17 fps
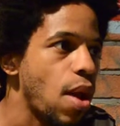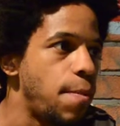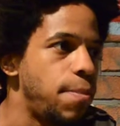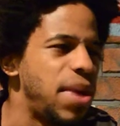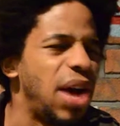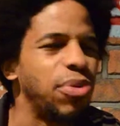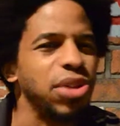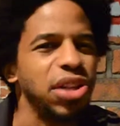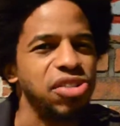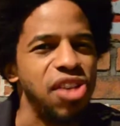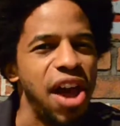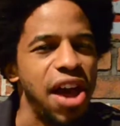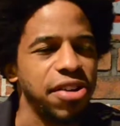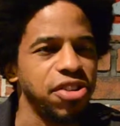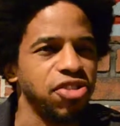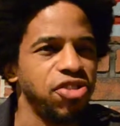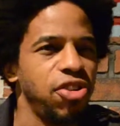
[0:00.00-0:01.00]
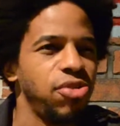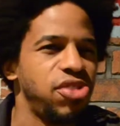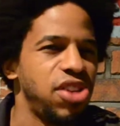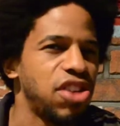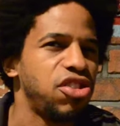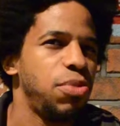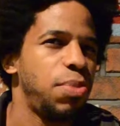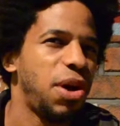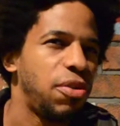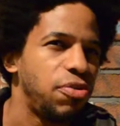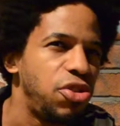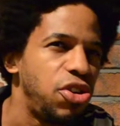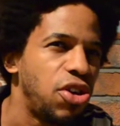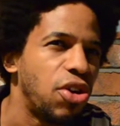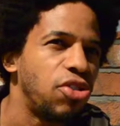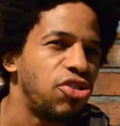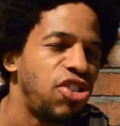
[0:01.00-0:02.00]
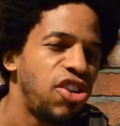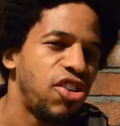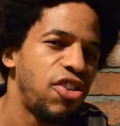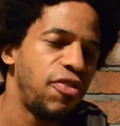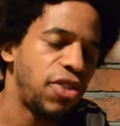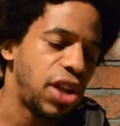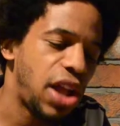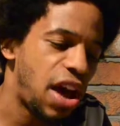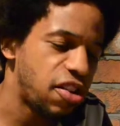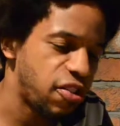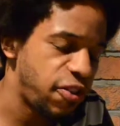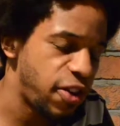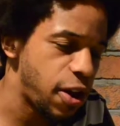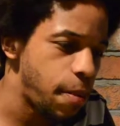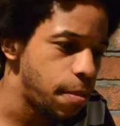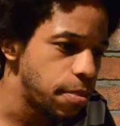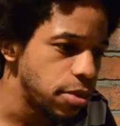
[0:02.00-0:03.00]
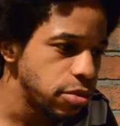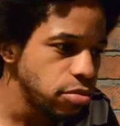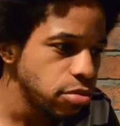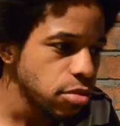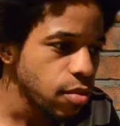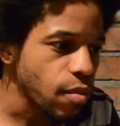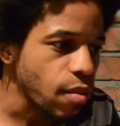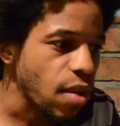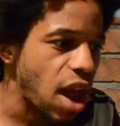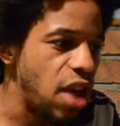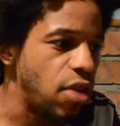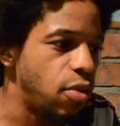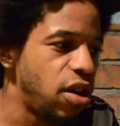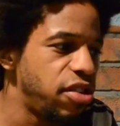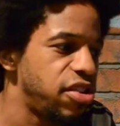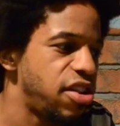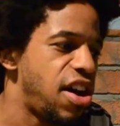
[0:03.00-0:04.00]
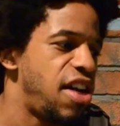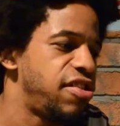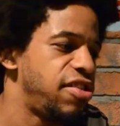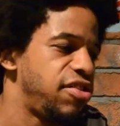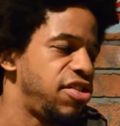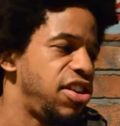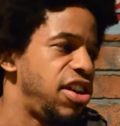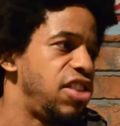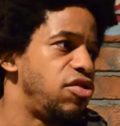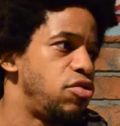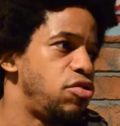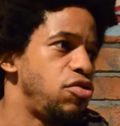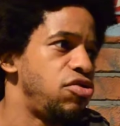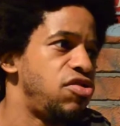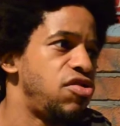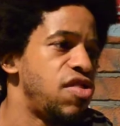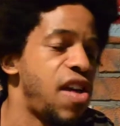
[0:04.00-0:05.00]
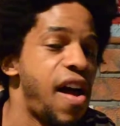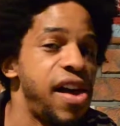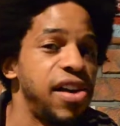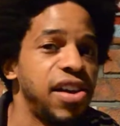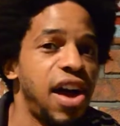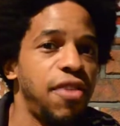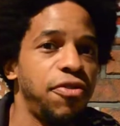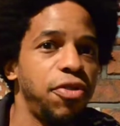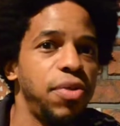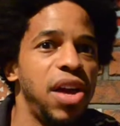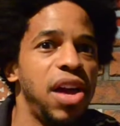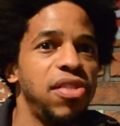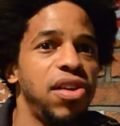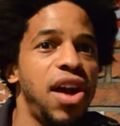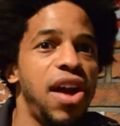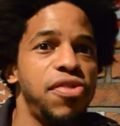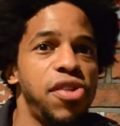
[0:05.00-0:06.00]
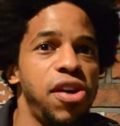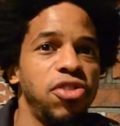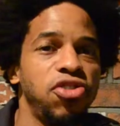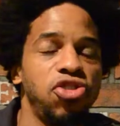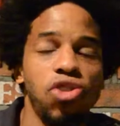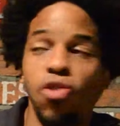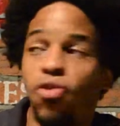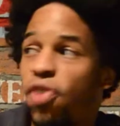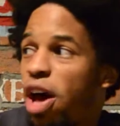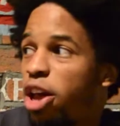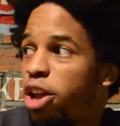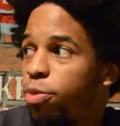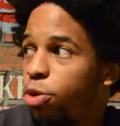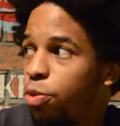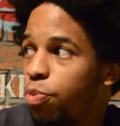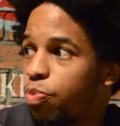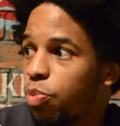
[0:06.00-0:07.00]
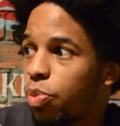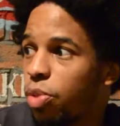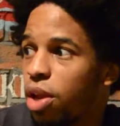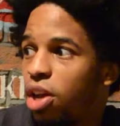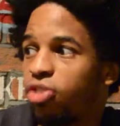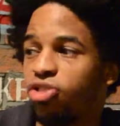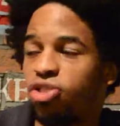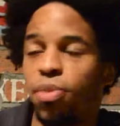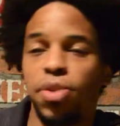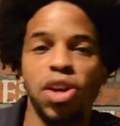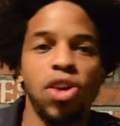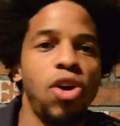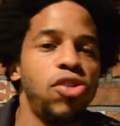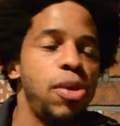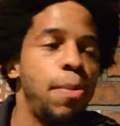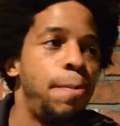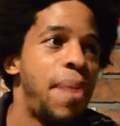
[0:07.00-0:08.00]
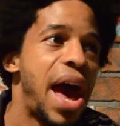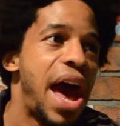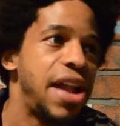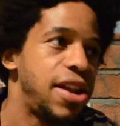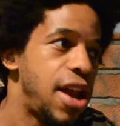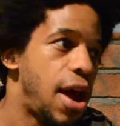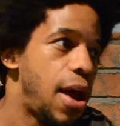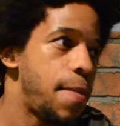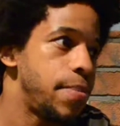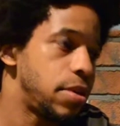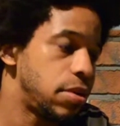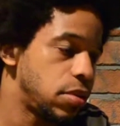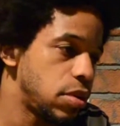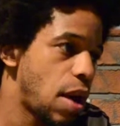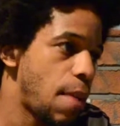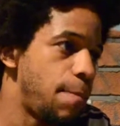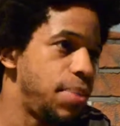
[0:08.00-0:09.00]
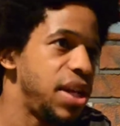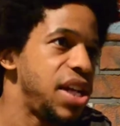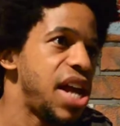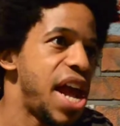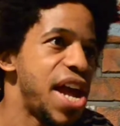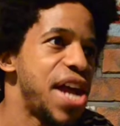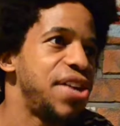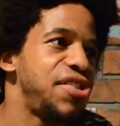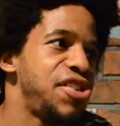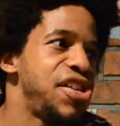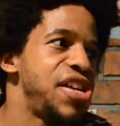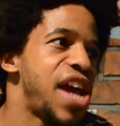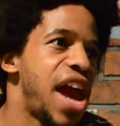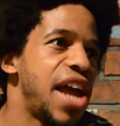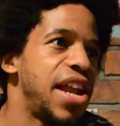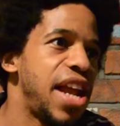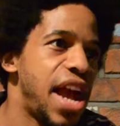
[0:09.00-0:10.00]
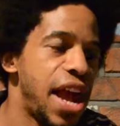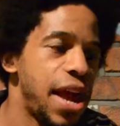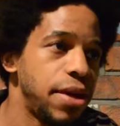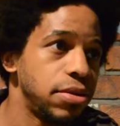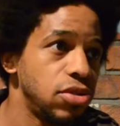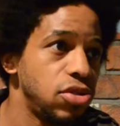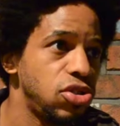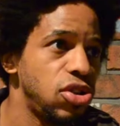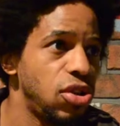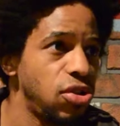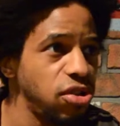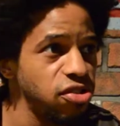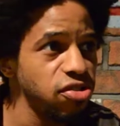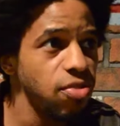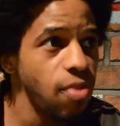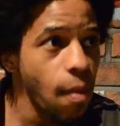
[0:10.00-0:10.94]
Not really tactics though, it's actually about negotiation philosophy. And one of the concepts that he introduced that I got from there that I thought was so valuable is something called the BATNA. B-A-T-N-A. Do you know this?